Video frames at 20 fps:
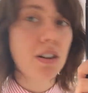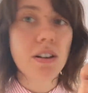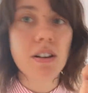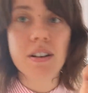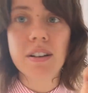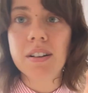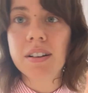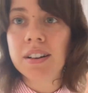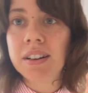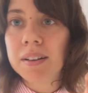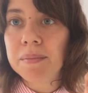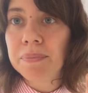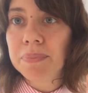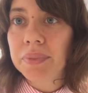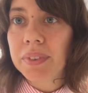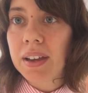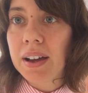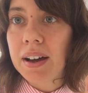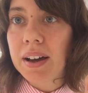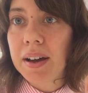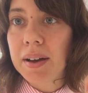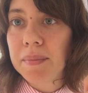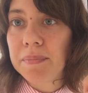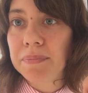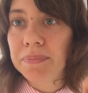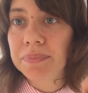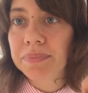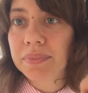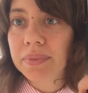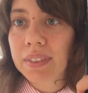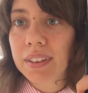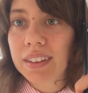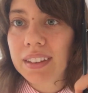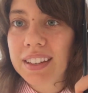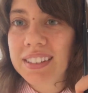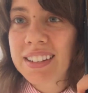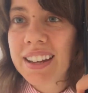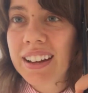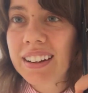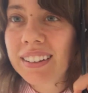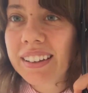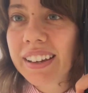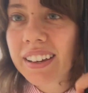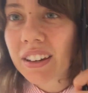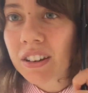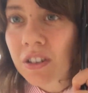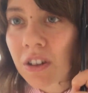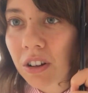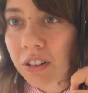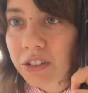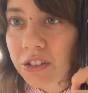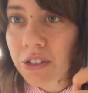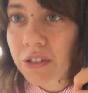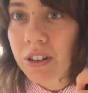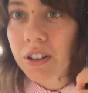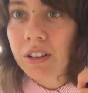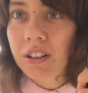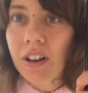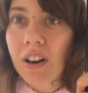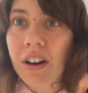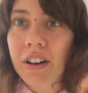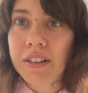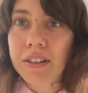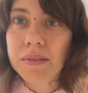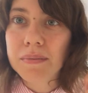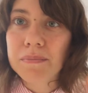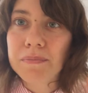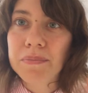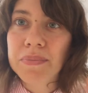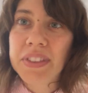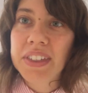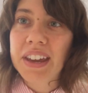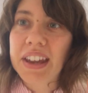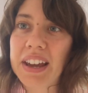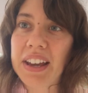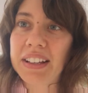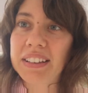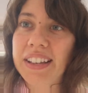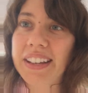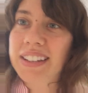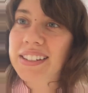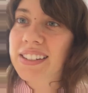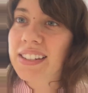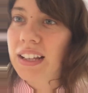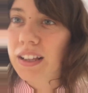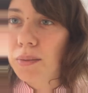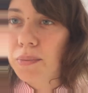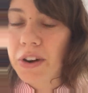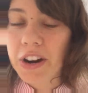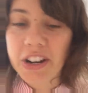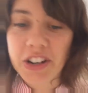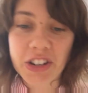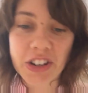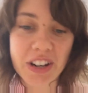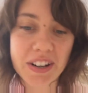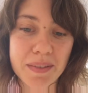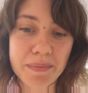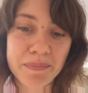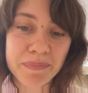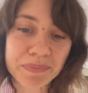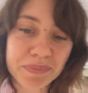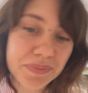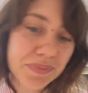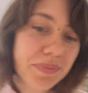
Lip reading: are, it's kind of like a cultural autumn thing, like a celebration,